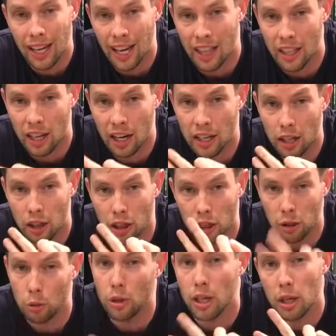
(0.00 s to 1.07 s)
and then I did
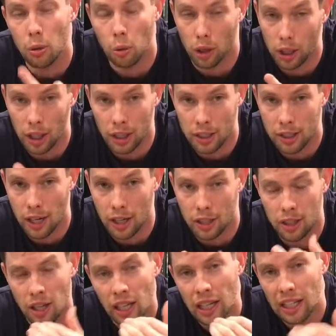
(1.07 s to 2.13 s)
3 working
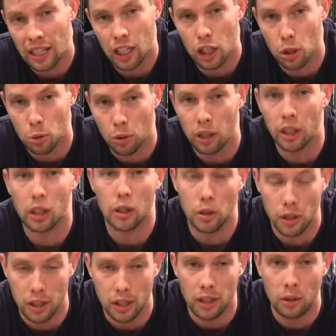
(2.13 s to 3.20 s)
sets. Each one
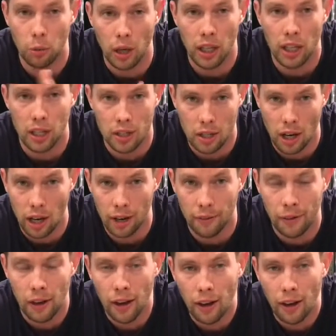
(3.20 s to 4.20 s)
increasing the weight each time.